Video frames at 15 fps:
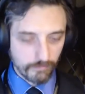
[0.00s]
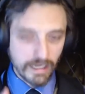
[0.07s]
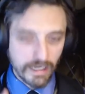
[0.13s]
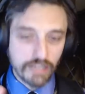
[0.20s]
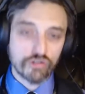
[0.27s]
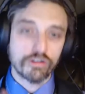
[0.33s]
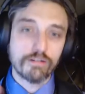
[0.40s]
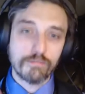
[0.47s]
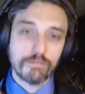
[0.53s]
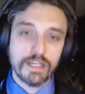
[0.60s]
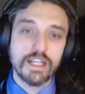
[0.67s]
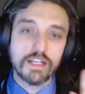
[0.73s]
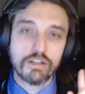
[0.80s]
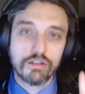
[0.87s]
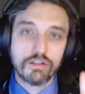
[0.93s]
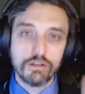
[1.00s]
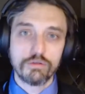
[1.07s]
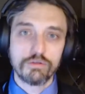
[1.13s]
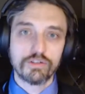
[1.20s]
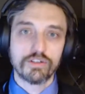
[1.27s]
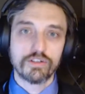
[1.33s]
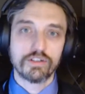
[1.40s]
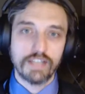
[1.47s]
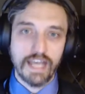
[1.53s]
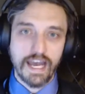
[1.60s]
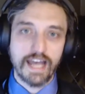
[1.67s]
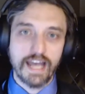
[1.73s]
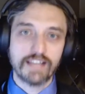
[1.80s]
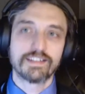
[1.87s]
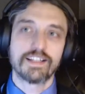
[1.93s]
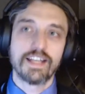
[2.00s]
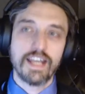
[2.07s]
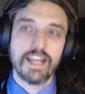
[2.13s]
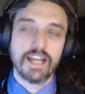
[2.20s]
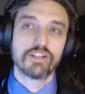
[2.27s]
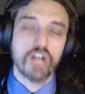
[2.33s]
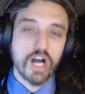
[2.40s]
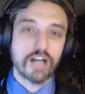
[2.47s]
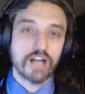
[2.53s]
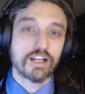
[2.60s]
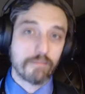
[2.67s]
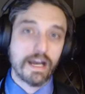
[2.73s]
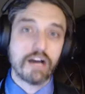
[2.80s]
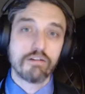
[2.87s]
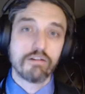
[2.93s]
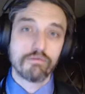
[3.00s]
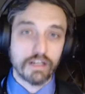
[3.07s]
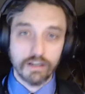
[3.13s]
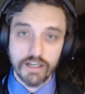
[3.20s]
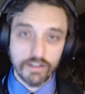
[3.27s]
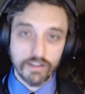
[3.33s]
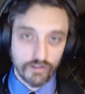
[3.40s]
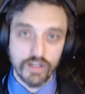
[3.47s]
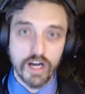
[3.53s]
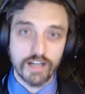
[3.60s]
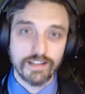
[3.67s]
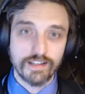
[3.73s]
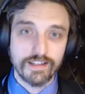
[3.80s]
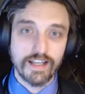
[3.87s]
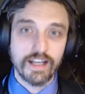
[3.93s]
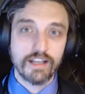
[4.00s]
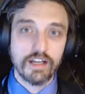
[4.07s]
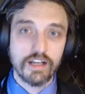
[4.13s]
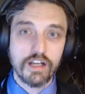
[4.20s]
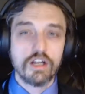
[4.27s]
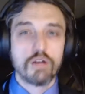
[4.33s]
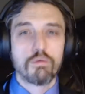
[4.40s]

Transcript: mainstream media newscasts, and talk about various stocks and say,